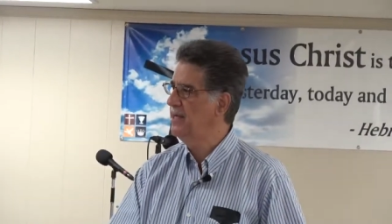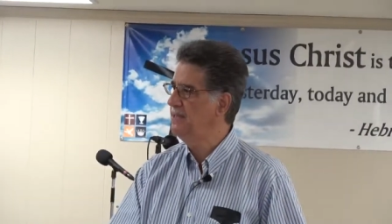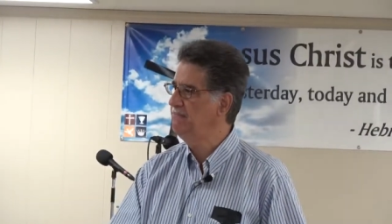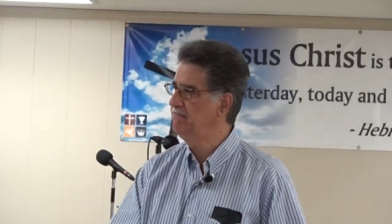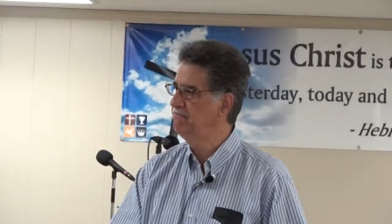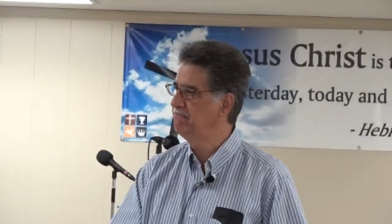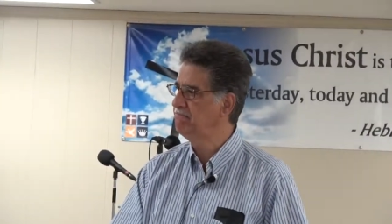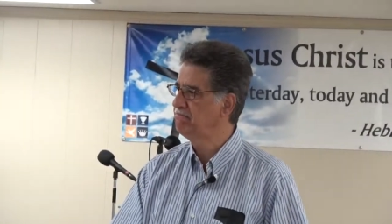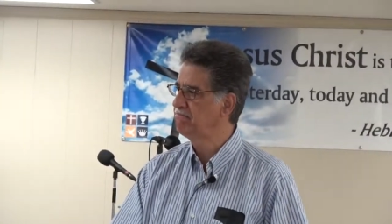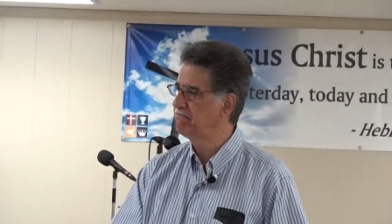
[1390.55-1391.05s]

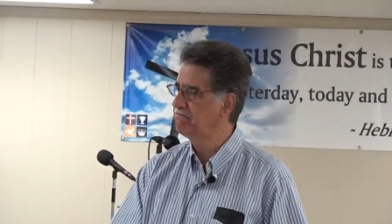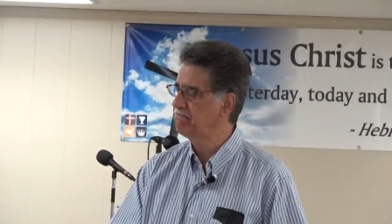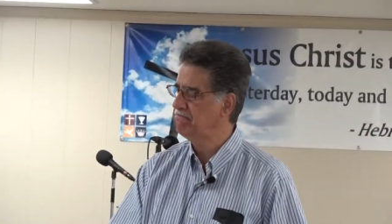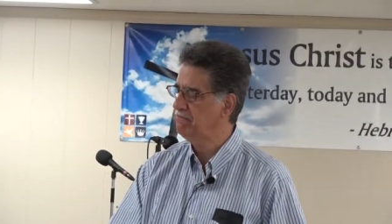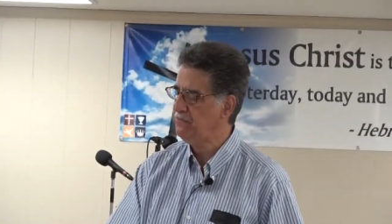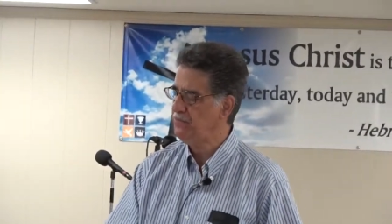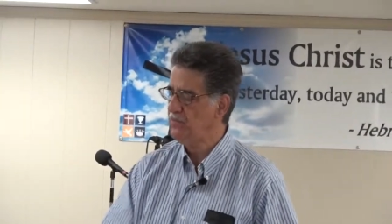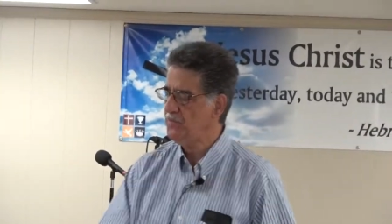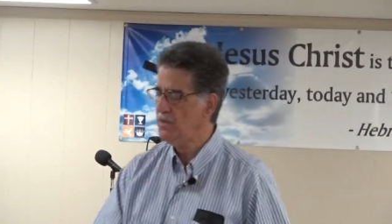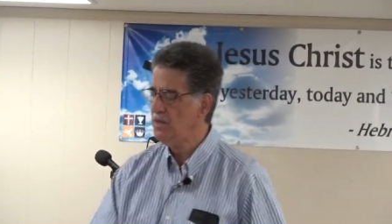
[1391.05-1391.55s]
Amen.
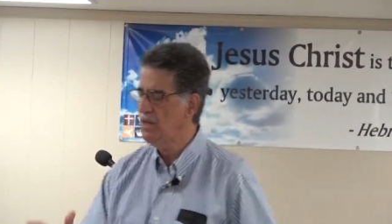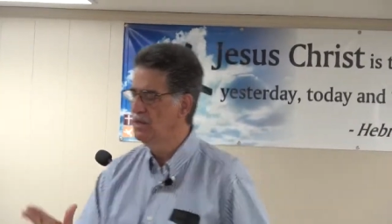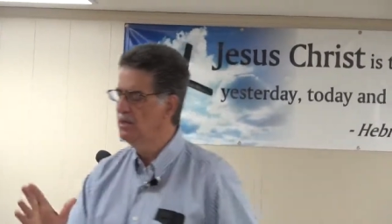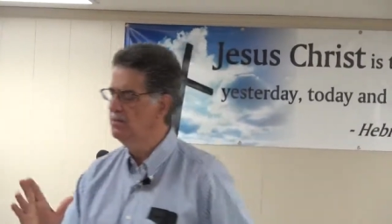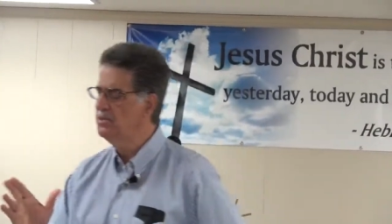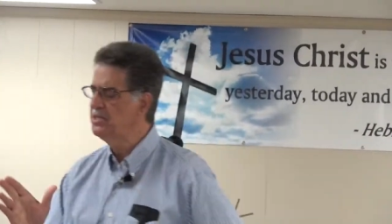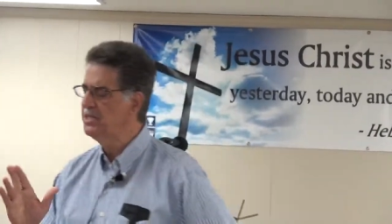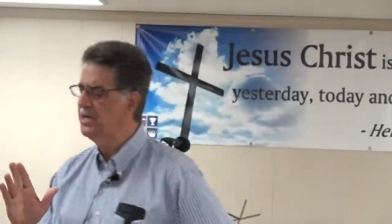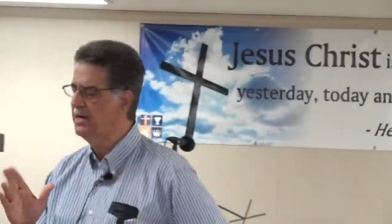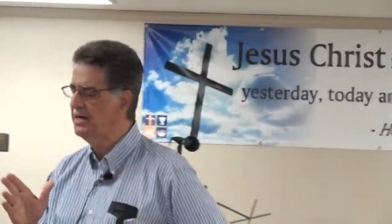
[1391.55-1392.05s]
Let
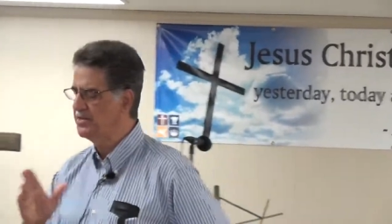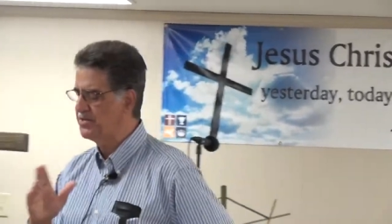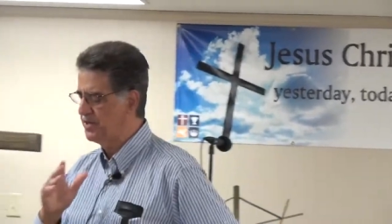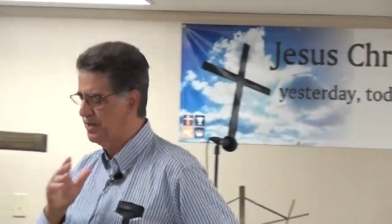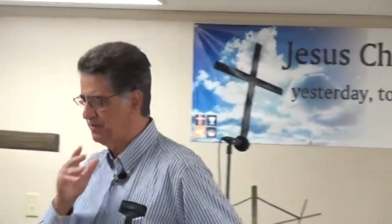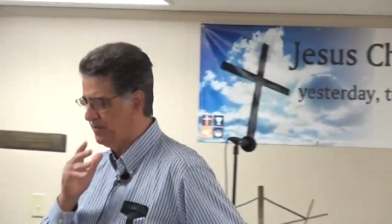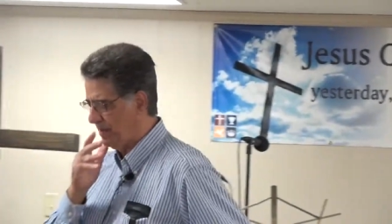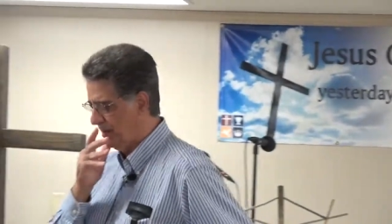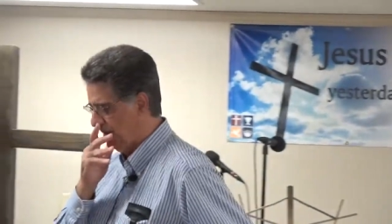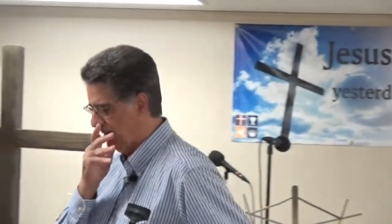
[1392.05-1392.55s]
me tell you
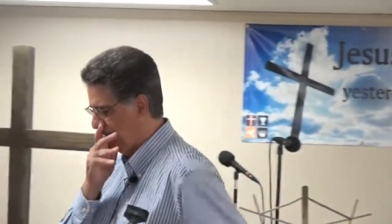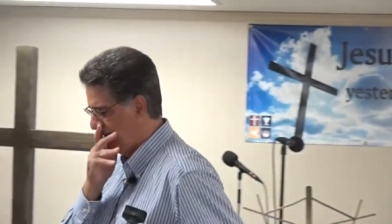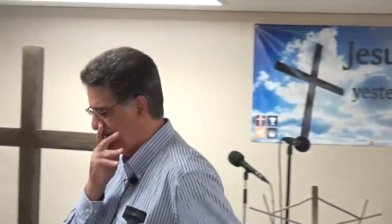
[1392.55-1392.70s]
something.